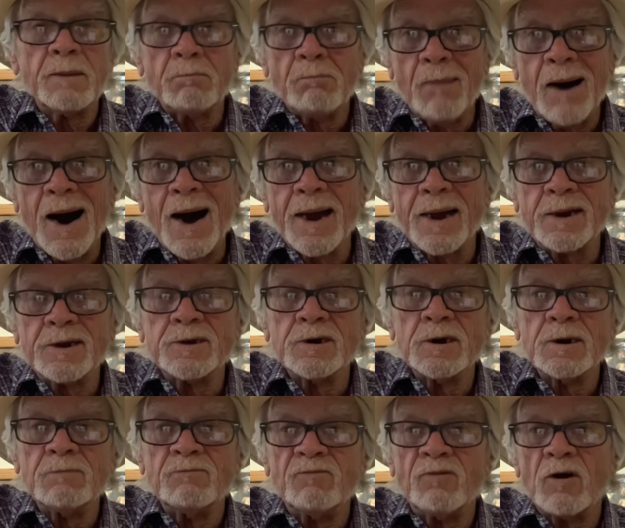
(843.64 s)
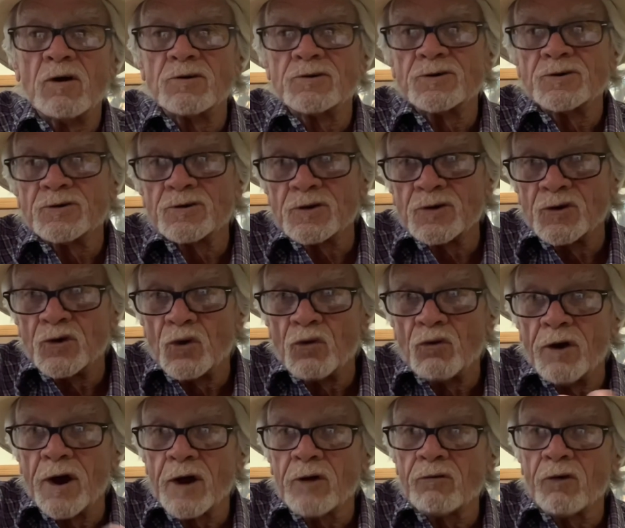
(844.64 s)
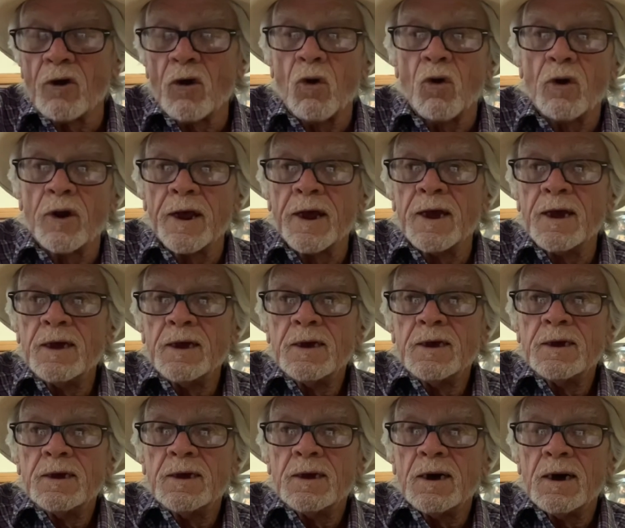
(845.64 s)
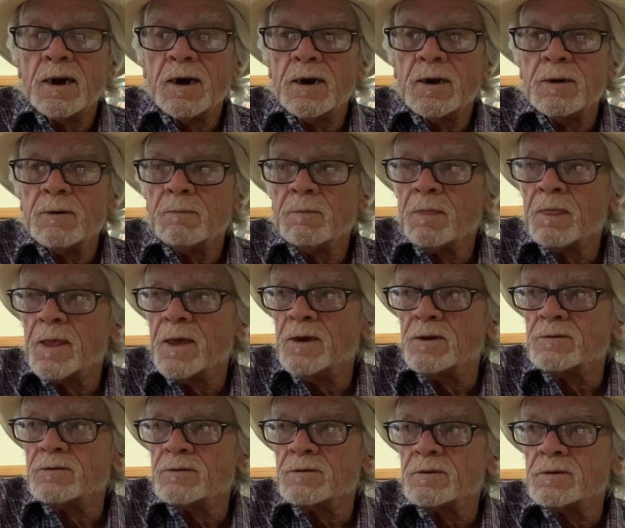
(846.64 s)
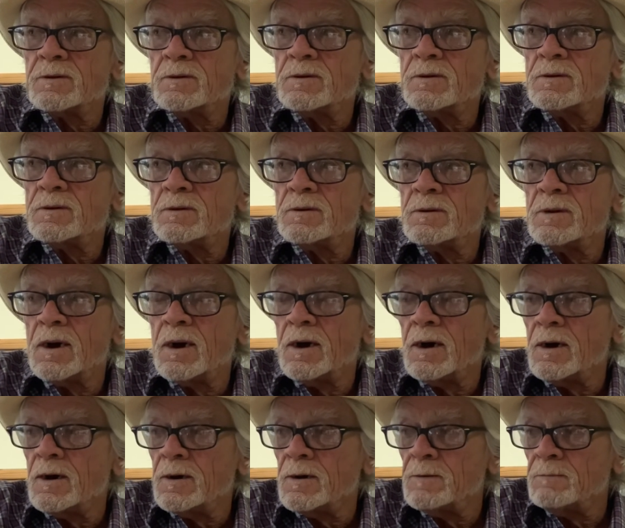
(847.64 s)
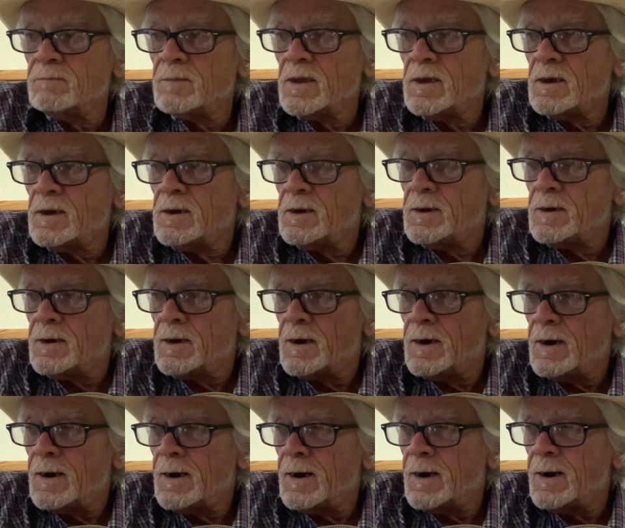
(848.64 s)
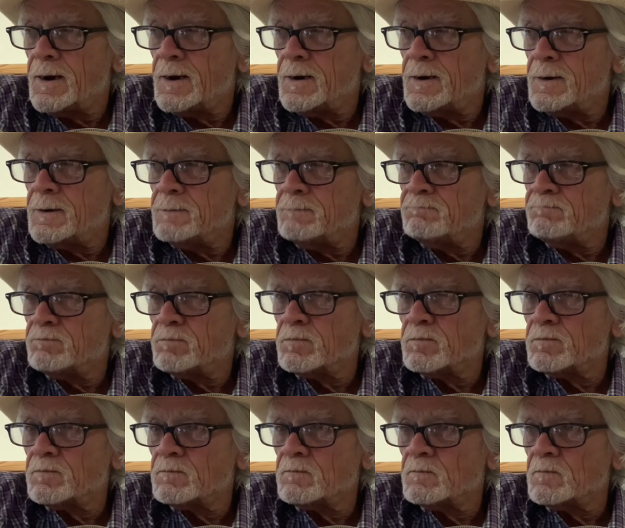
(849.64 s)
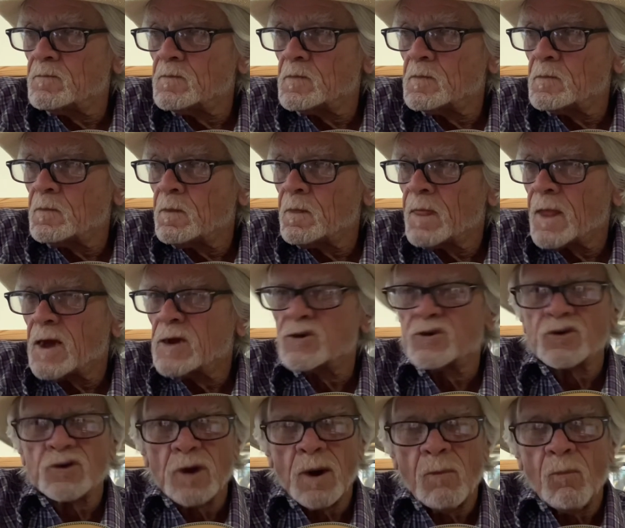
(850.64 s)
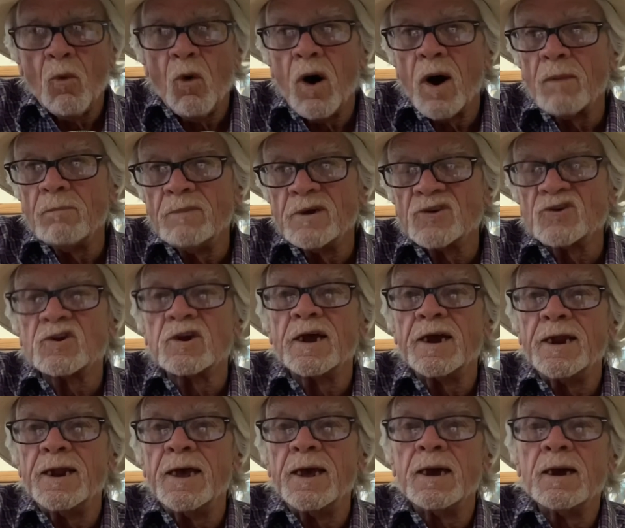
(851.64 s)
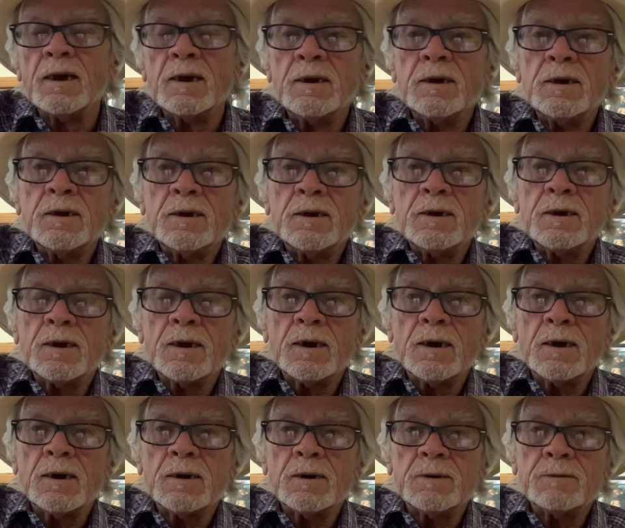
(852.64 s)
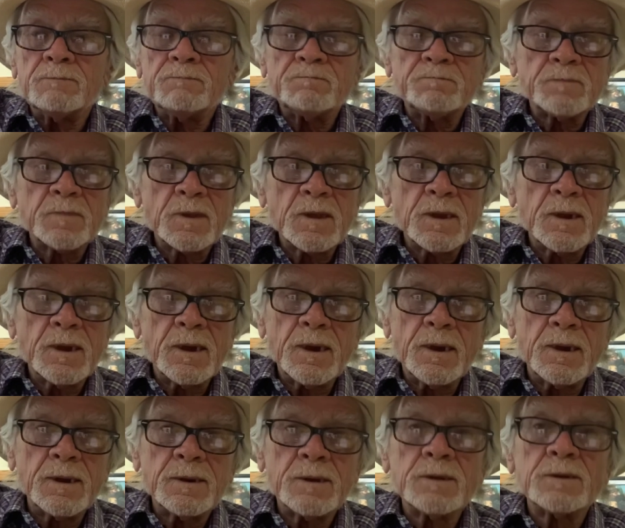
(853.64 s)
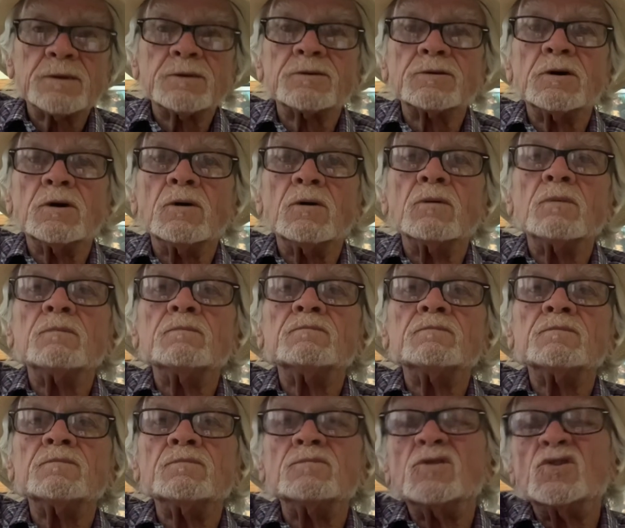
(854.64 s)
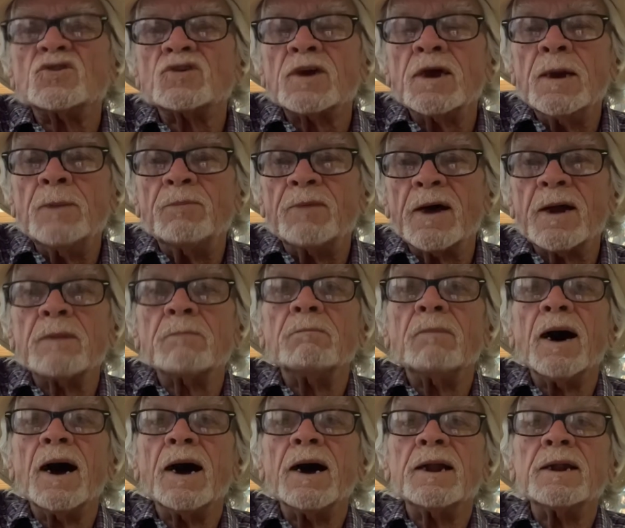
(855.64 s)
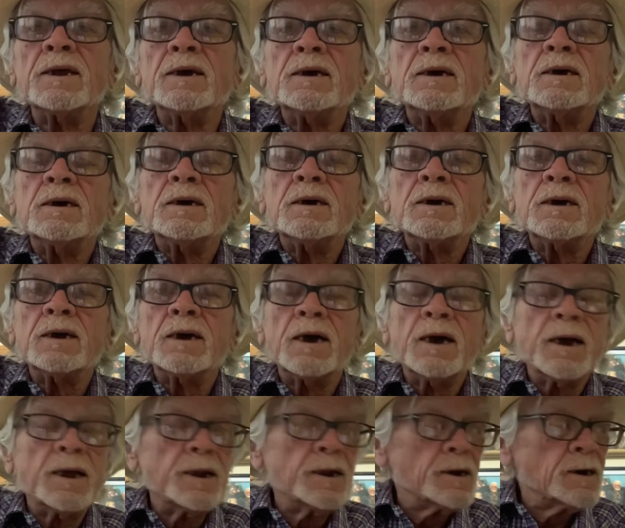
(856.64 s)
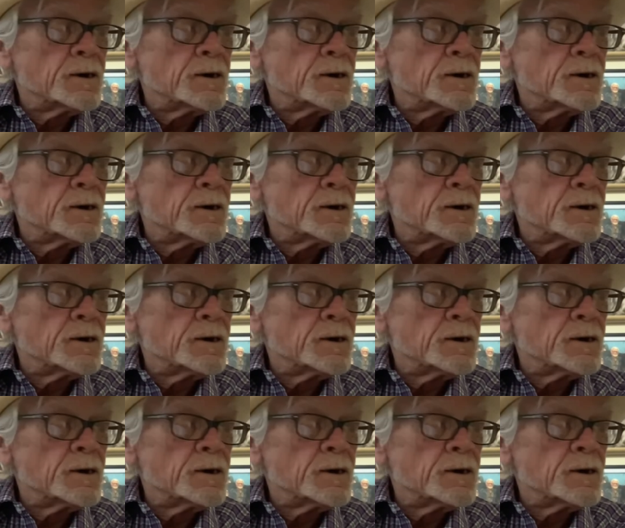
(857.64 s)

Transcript: mic'd up versus a direct recording is uh, uh, somewhat misleading. Um, and so just keep that in mind. And